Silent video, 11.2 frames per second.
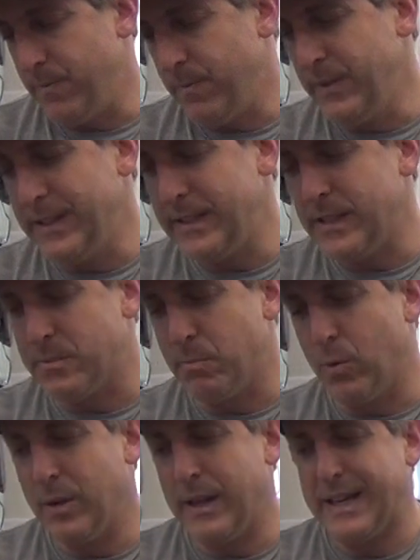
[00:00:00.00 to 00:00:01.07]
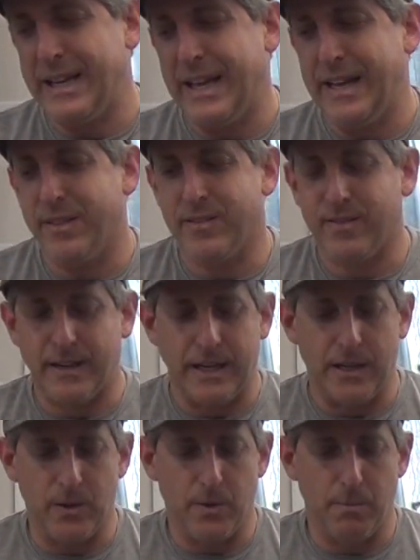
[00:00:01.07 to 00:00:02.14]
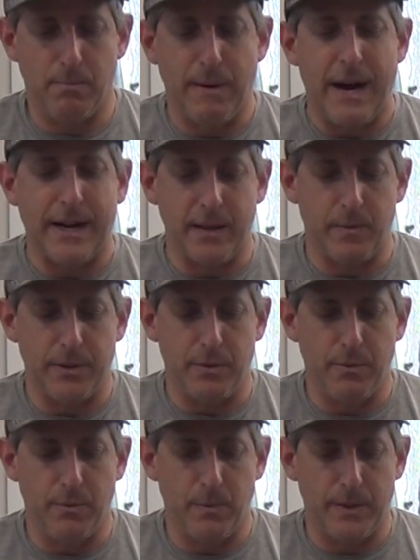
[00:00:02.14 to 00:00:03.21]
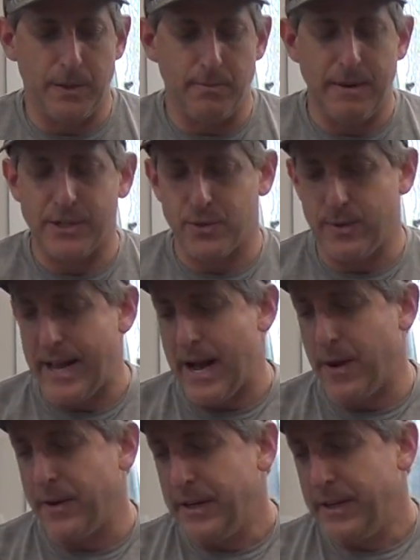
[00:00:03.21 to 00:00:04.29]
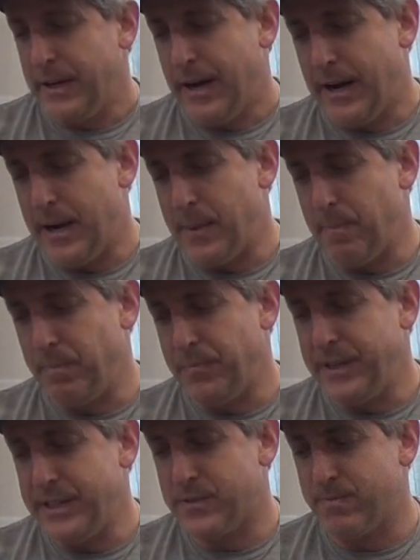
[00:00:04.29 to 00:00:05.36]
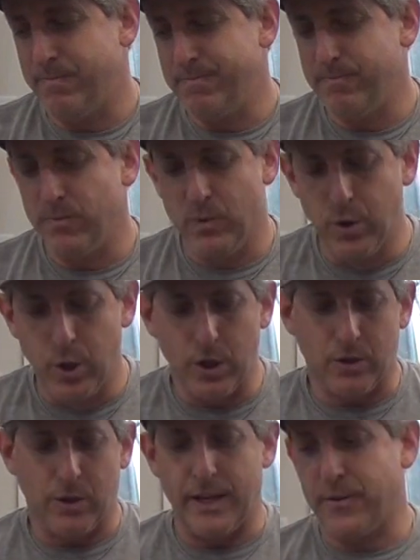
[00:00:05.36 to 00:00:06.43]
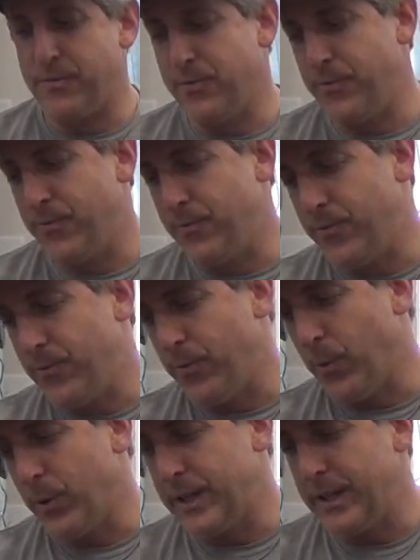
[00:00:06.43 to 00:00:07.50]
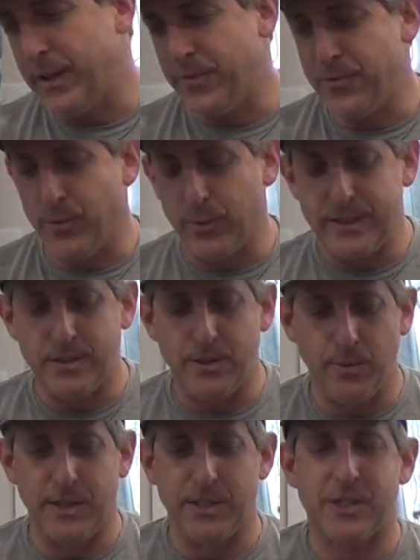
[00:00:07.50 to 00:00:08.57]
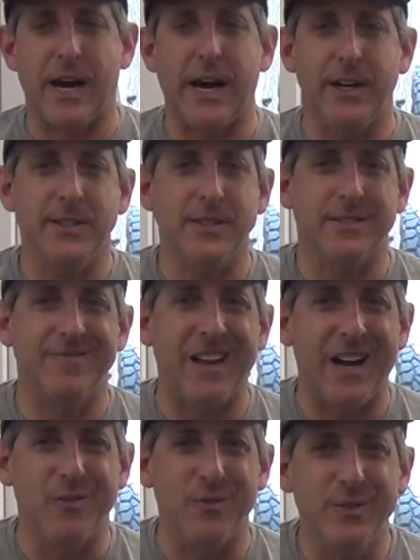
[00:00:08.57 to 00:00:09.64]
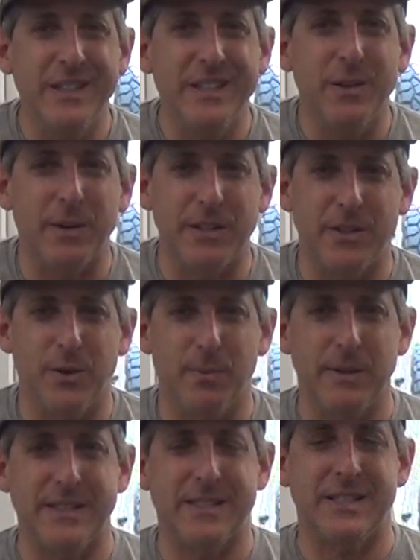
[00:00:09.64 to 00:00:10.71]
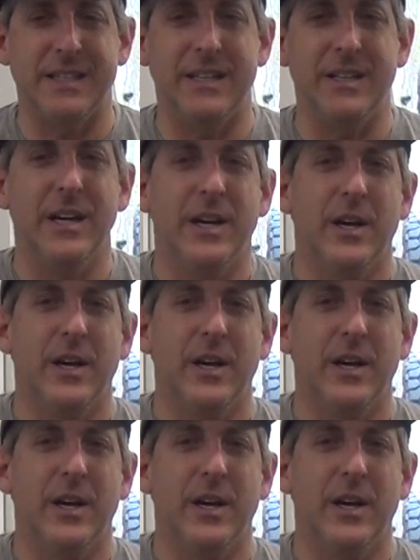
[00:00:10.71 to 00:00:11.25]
really is more like an 8 scale body when you measure it out. These look like 40 to 42 inch tires, not really what you normally see